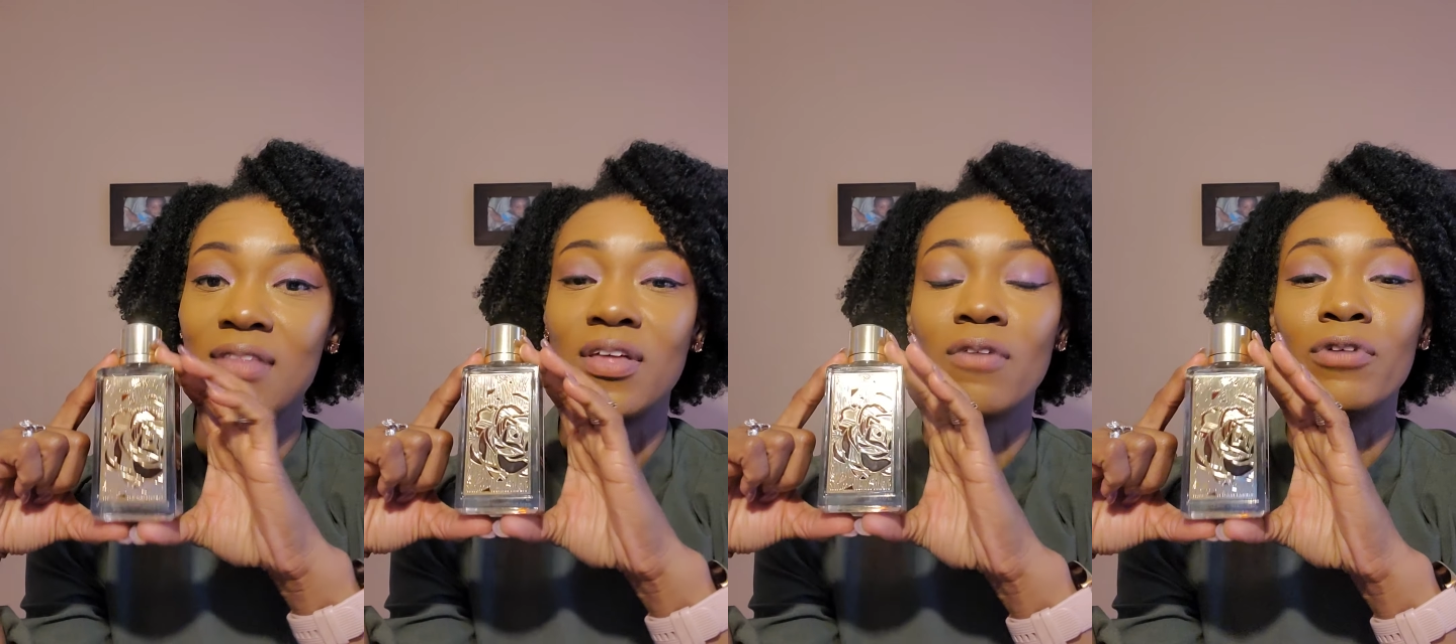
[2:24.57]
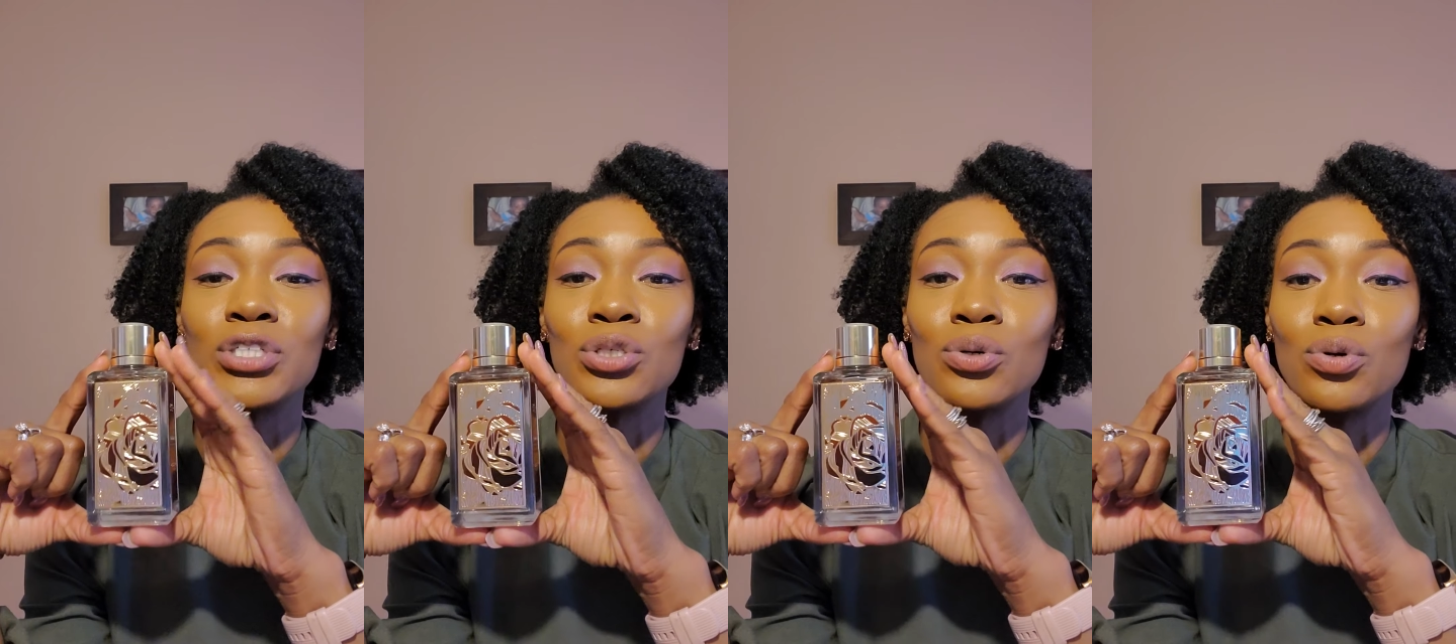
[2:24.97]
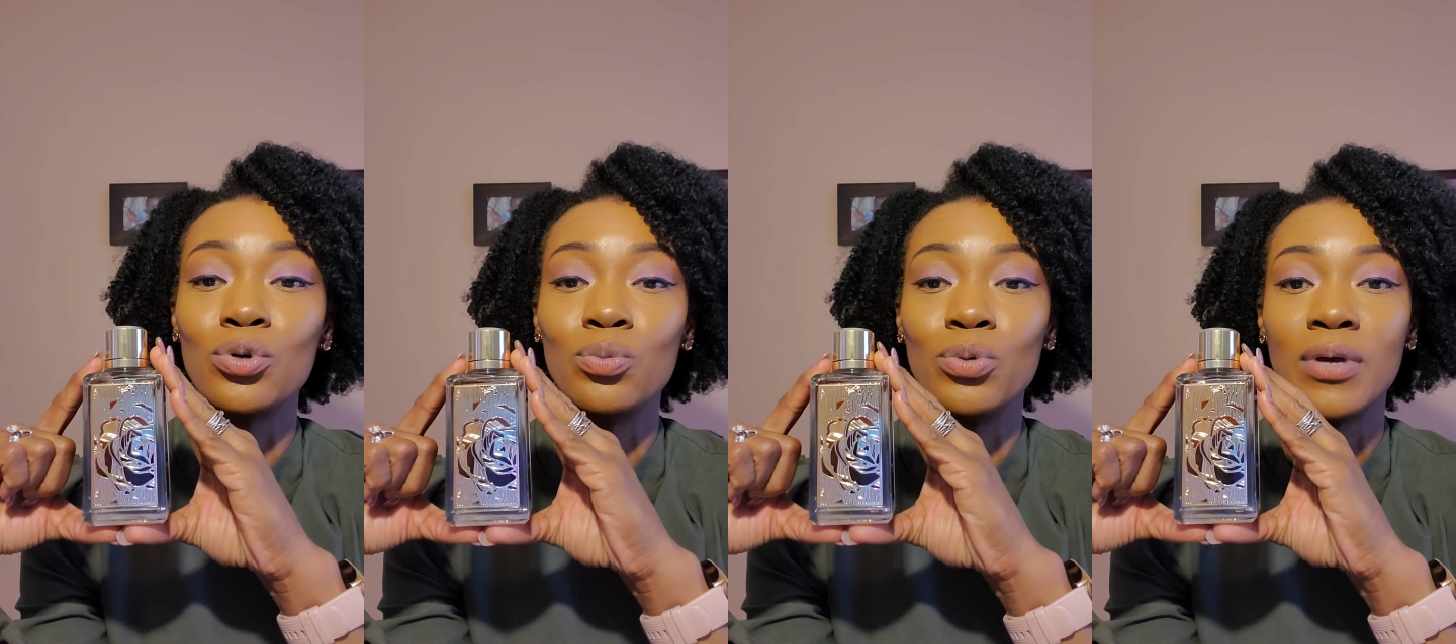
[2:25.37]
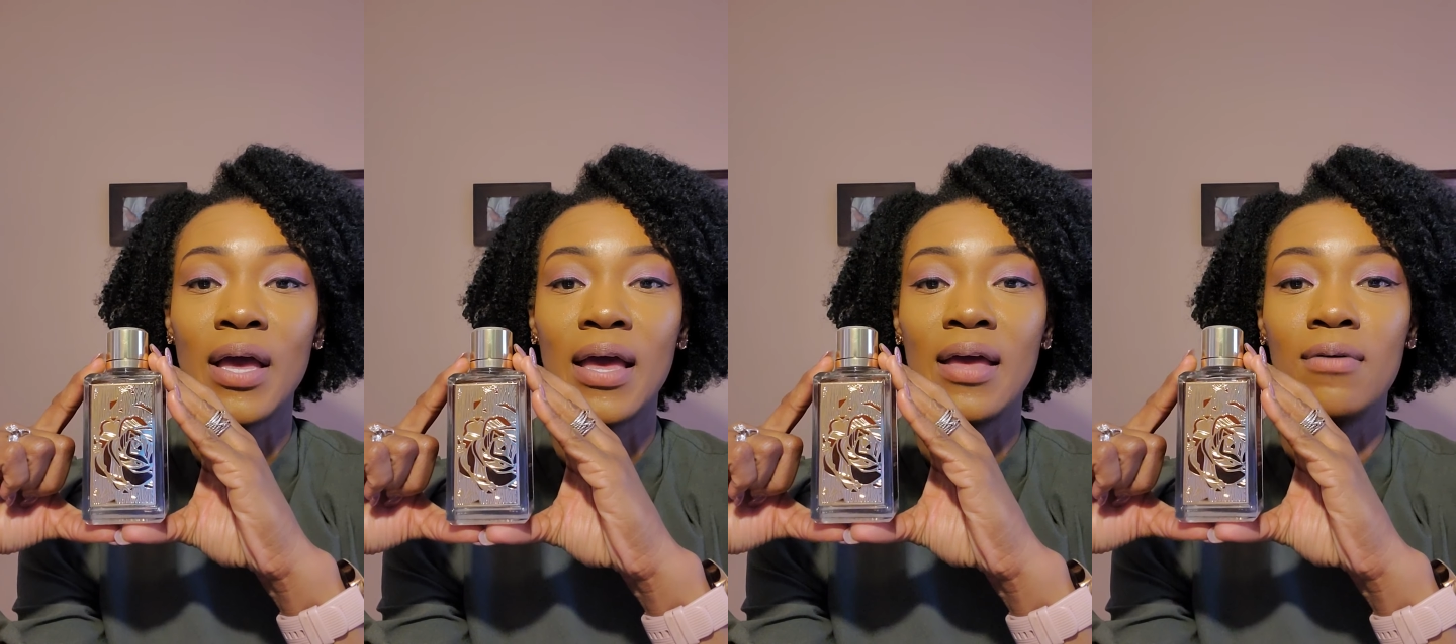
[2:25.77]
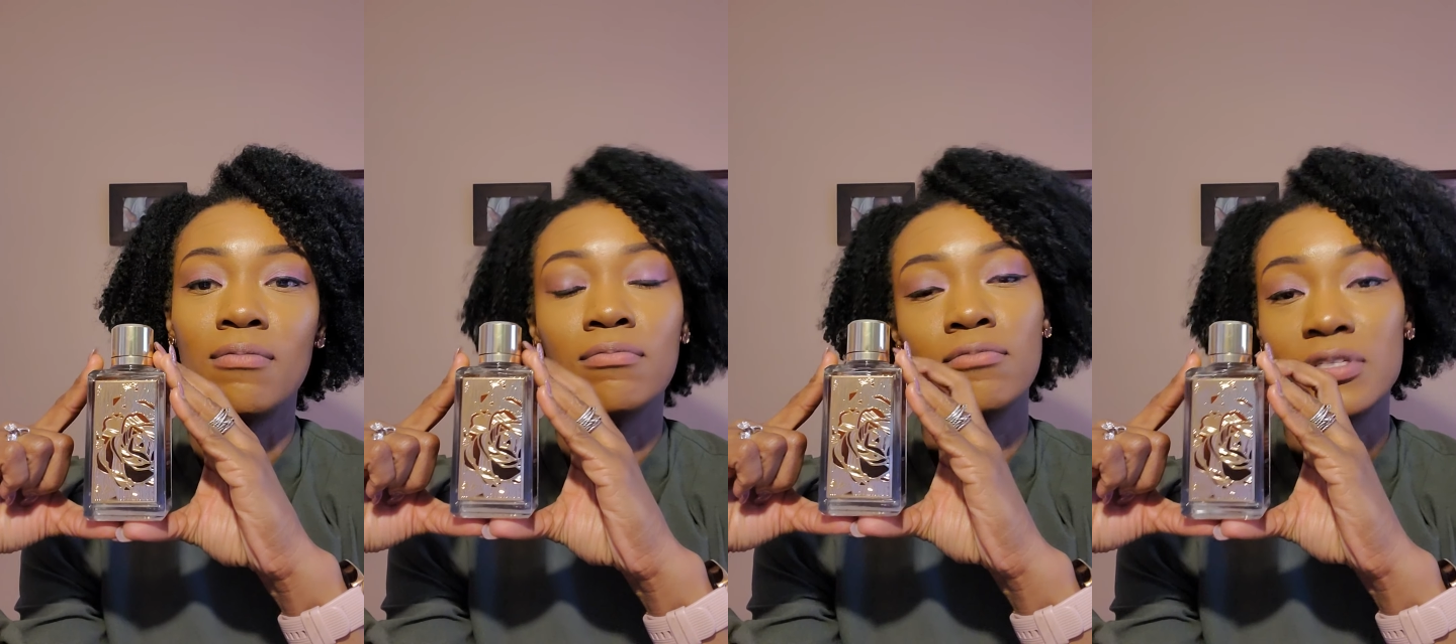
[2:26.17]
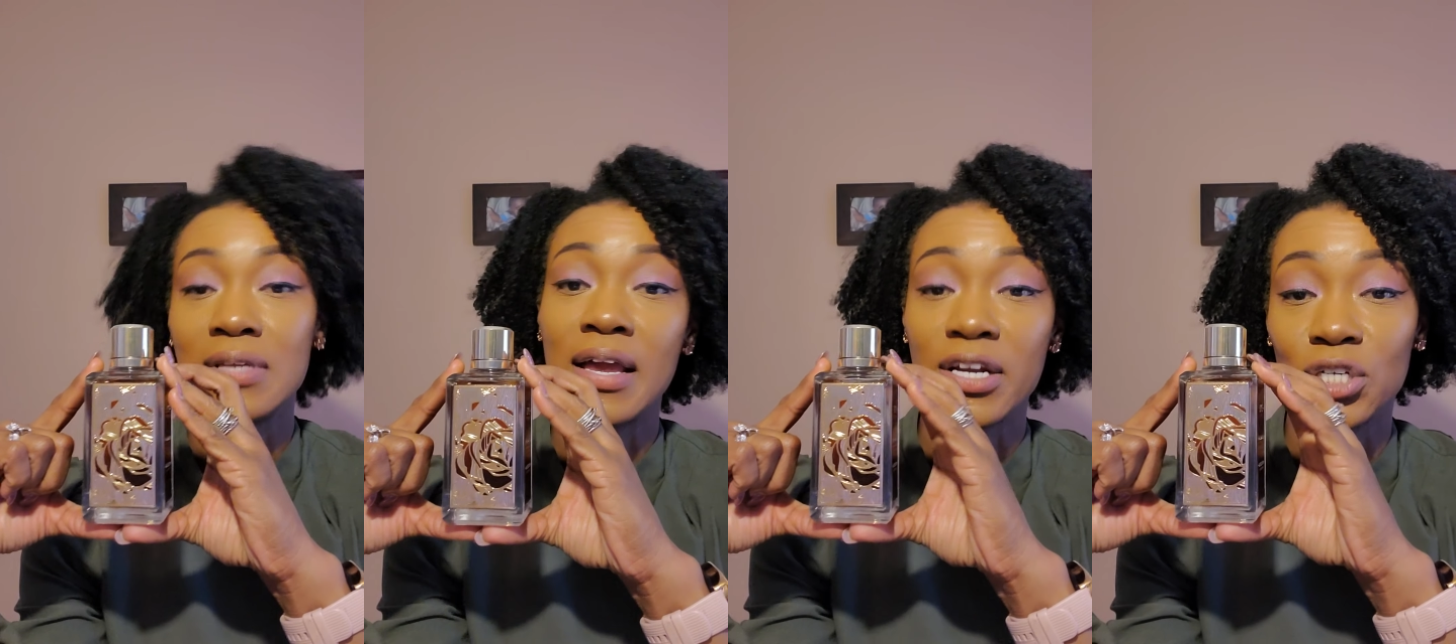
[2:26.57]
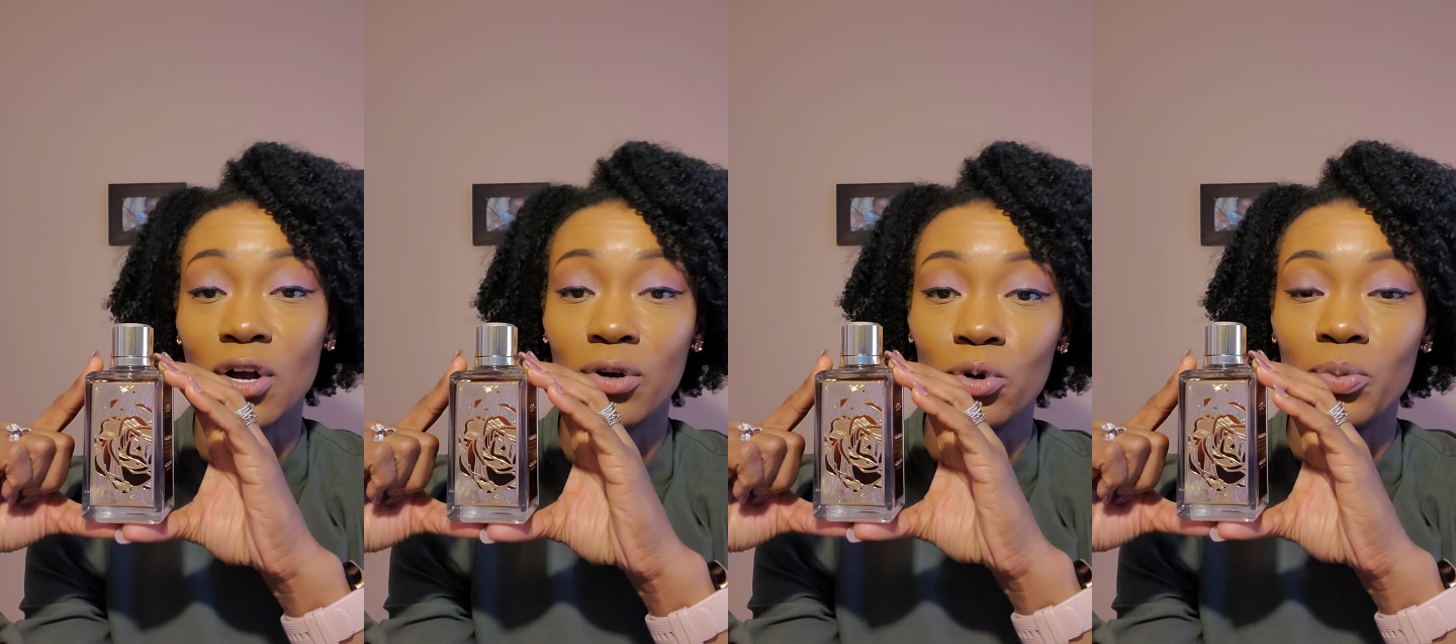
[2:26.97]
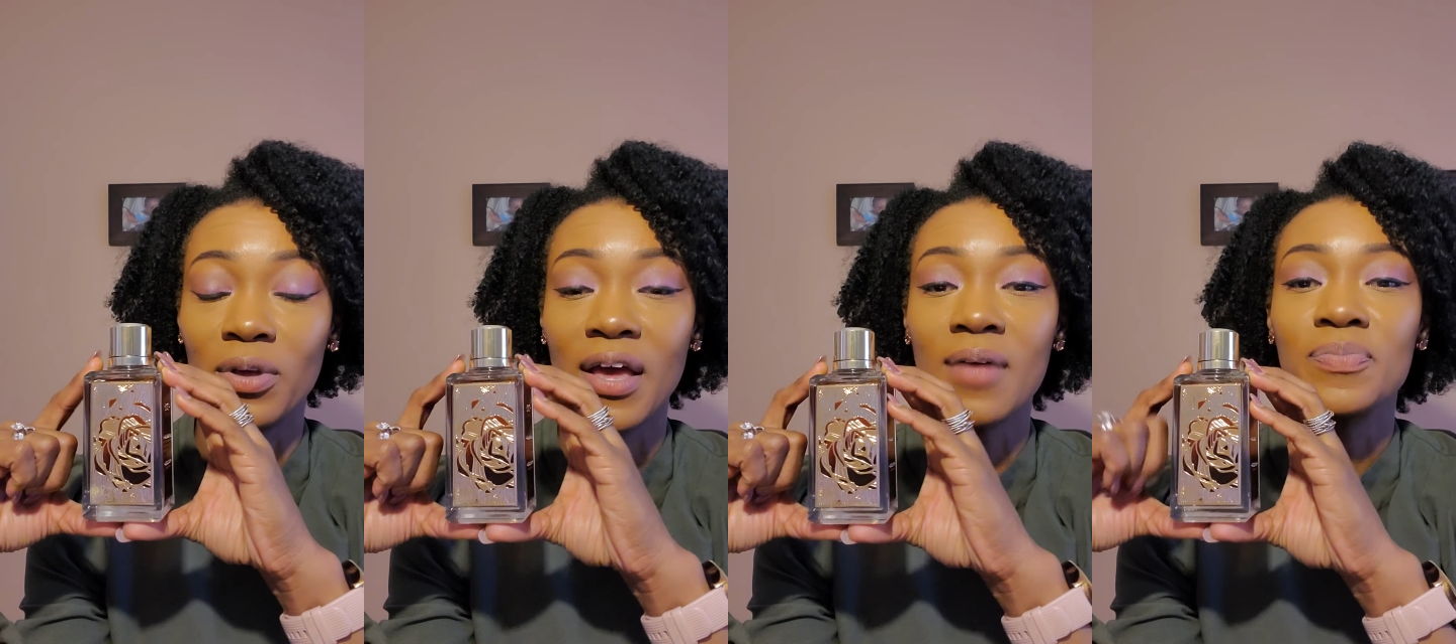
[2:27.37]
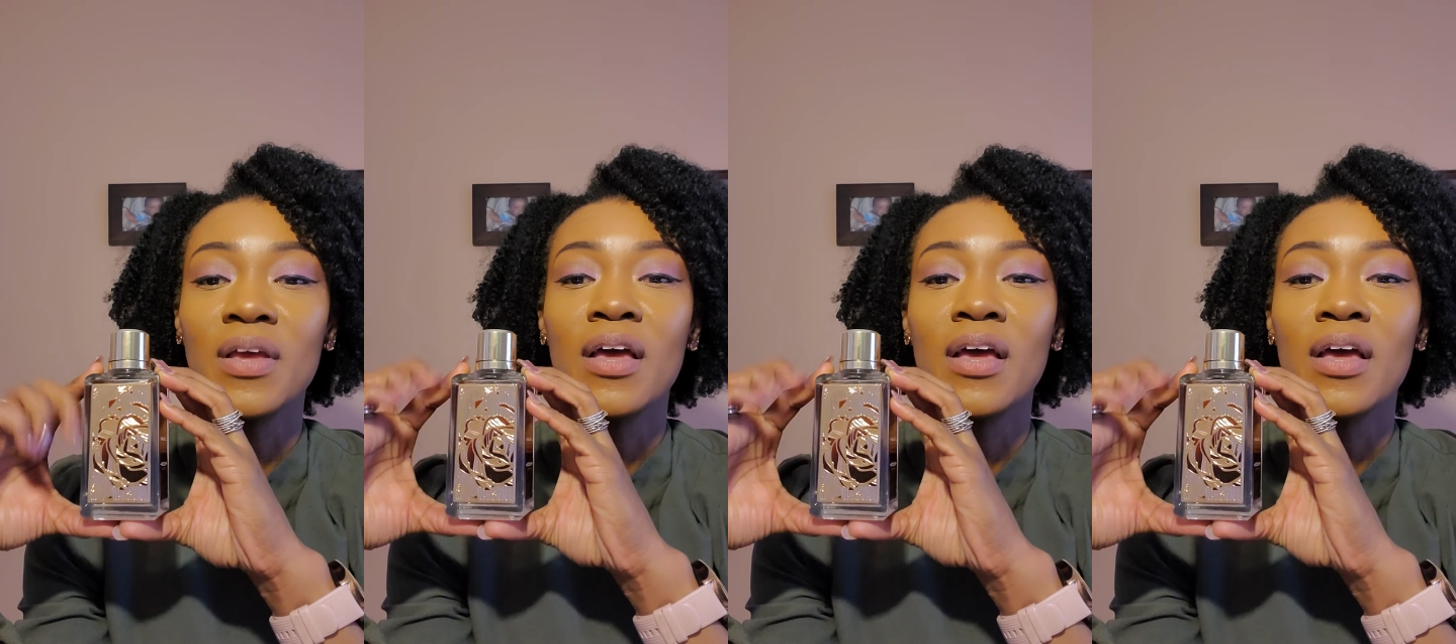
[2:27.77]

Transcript: The original Oud Bouquet was not actually called Oud Bouquet.